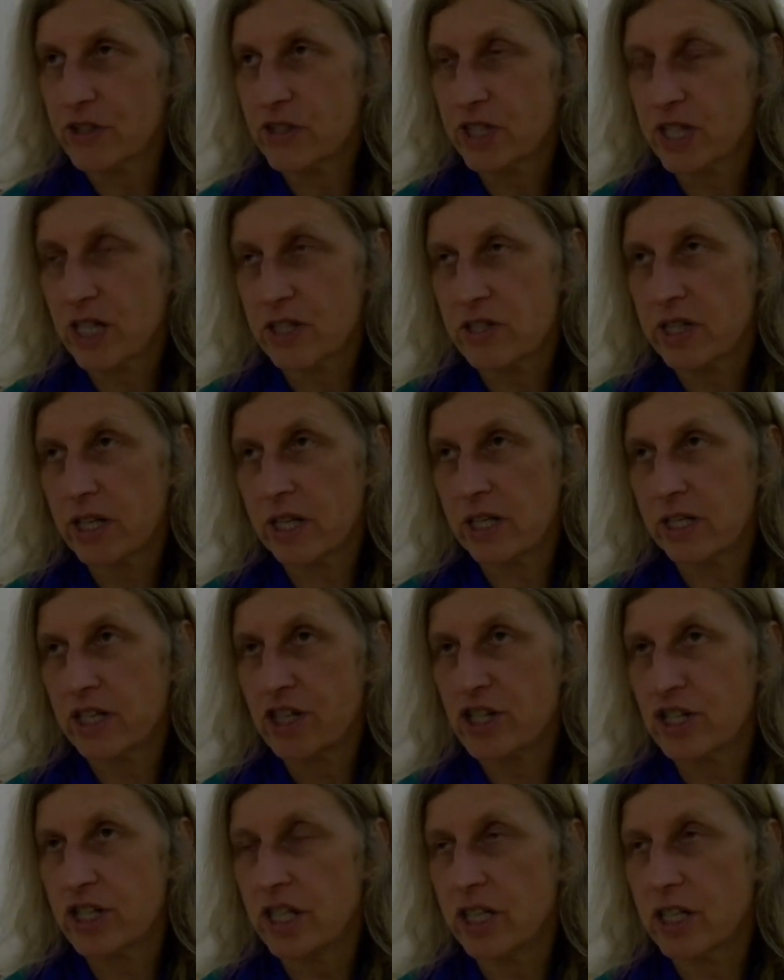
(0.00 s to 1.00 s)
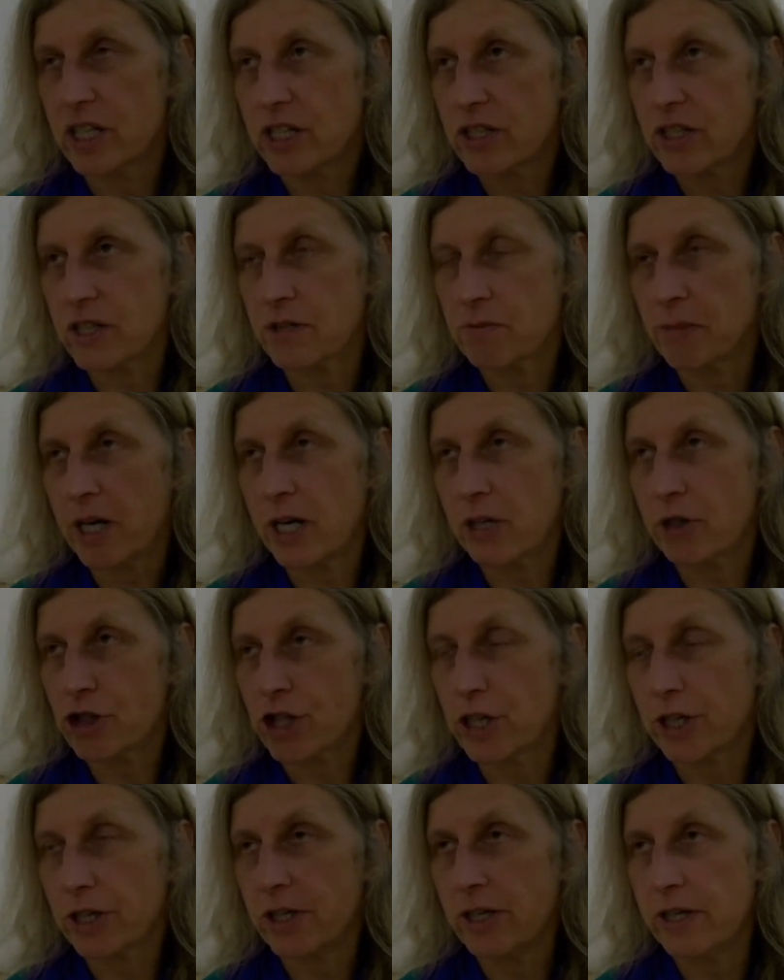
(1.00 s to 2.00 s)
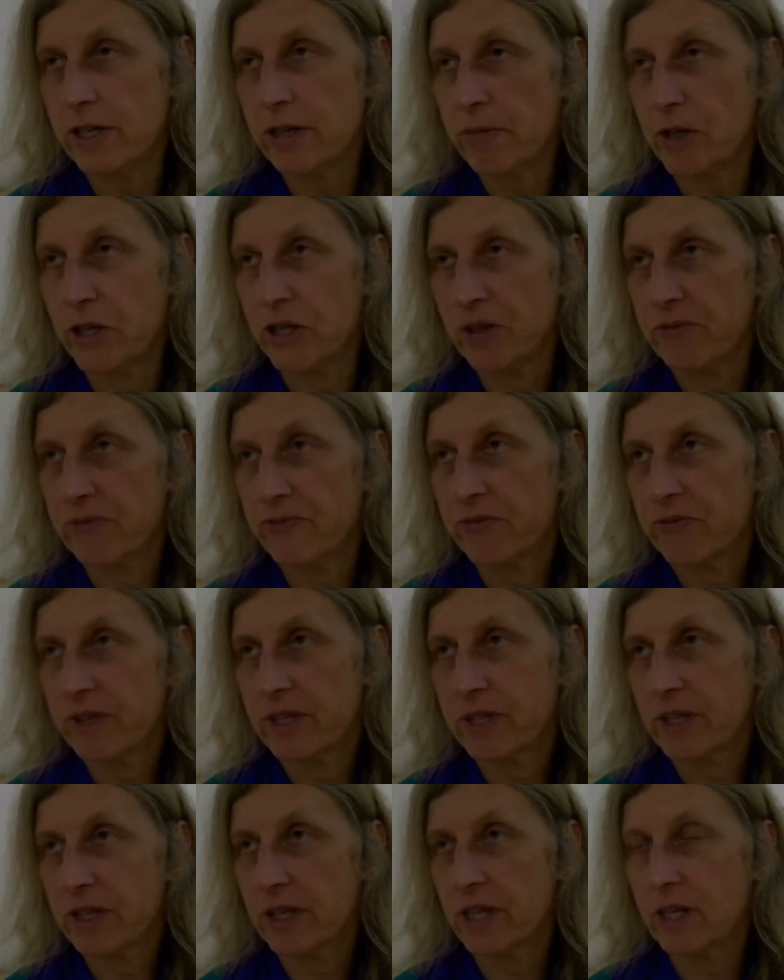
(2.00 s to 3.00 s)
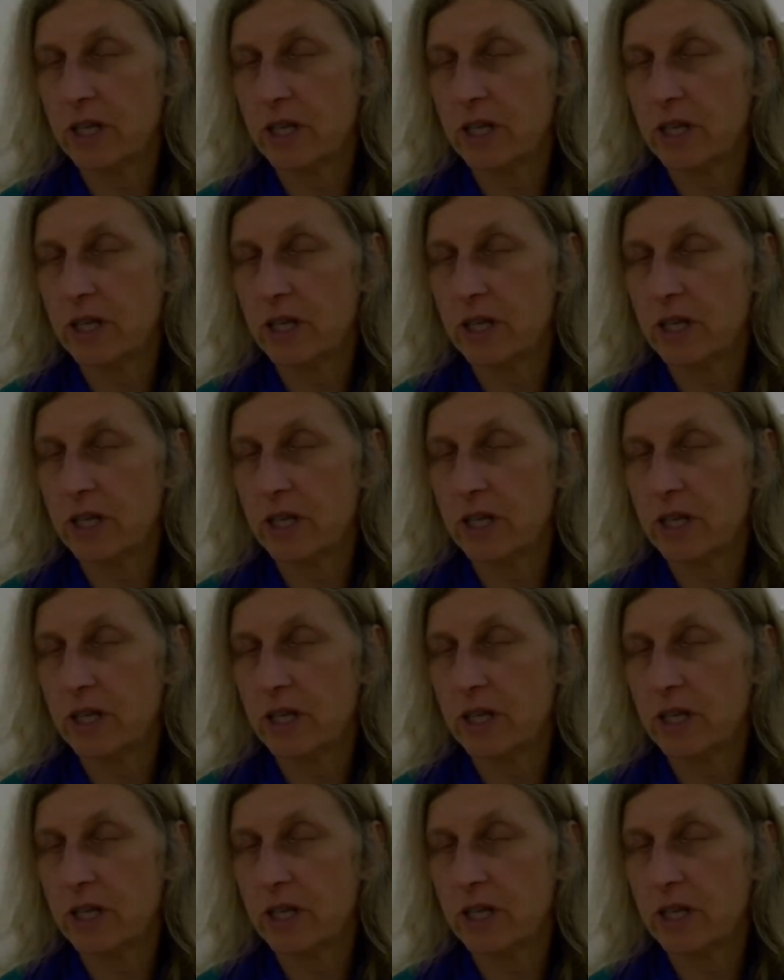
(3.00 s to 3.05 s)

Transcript: to staying aware despite all the distractions.